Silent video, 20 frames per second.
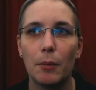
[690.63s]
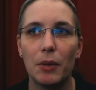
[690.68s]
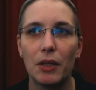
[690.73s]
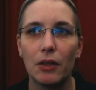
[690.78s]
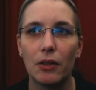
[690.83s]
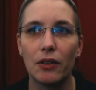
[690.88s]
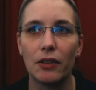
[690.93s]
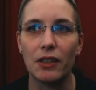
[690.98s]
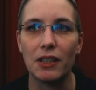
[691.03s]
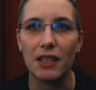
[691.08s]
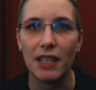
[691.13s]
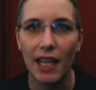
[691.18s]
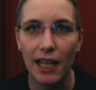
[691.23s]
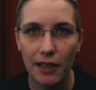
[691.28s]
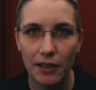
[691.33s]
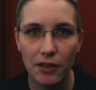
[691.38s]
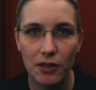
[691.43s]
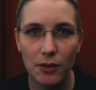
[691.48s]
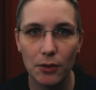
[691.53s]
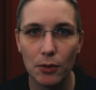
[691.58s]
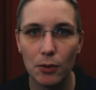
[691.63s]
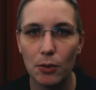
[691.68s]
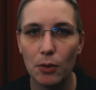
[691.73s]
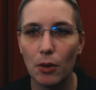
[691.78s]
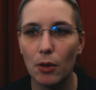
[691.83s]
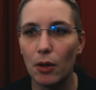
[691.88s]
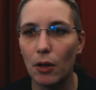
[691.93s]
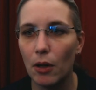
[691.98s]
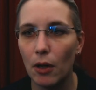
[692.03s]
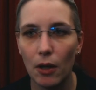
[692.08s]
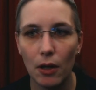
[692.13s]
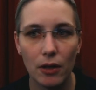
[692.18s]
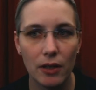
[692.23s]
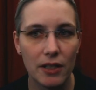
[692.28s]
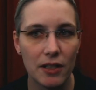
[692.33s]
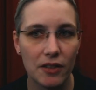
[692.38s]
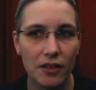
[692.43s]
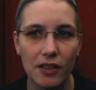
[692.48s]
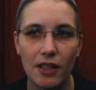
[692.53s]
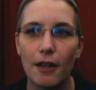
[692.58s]
because it tells you all
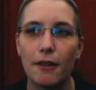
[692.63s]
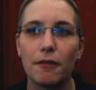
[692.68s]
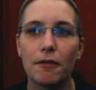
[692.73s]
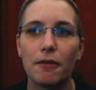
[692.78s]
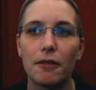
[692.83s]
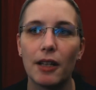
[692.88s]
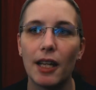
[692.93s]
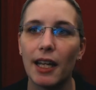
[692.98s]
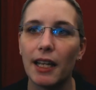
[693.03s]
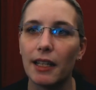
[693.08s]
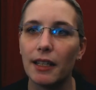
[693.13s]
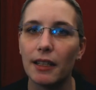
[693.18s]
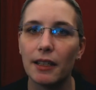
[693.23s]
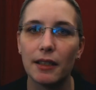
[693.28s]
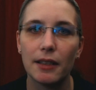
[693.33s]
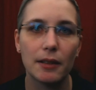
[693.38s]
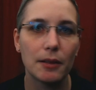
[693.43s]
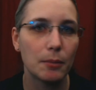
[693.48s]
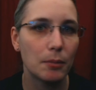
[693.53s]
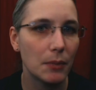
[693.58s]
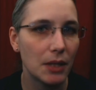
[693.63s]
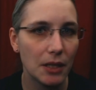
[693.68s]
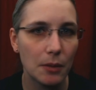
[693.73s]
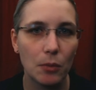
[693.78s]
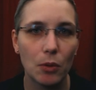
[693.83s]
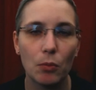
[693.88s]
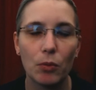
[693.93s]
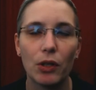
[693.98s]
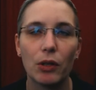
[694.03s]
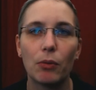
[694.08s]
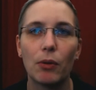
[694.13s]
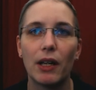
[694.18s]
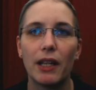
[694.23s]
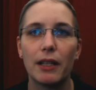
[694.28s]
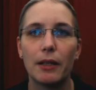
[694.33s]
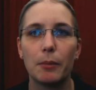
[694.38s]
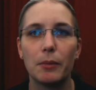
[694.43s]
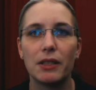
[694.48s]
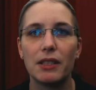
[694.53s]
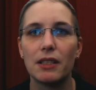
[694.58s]
this stuff like minimum
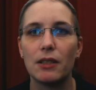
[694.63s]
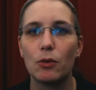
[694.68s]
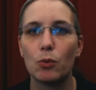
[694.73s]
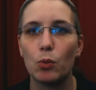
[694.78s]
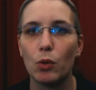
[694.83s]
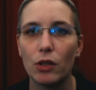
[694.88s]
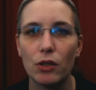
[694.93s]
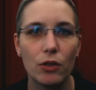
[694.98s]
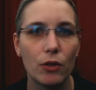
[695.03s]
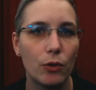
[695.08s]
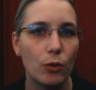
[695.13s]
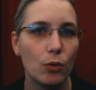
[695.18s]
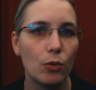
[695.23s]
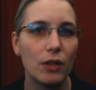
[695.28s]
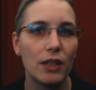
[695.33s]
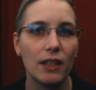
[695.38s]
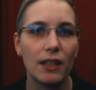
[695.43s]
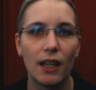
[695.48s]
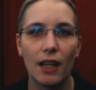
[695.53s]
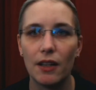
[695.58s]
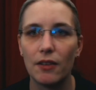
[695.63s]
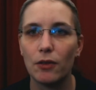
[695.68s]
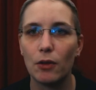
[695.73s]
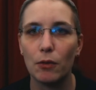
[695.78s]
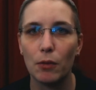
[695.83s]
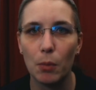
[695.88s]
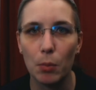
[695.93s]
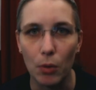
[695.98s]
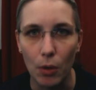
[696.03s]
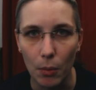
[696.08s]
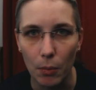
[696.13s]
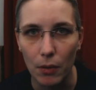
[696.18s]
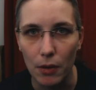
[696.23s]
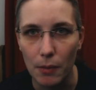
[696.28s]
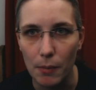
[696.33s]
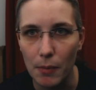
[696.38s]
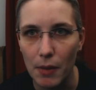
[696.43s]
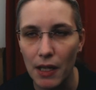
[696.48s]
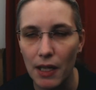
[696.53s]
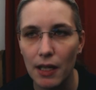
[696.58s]
requirement, what to do in case of a
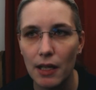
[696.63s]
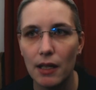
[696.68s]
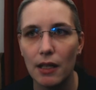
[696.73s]
problem.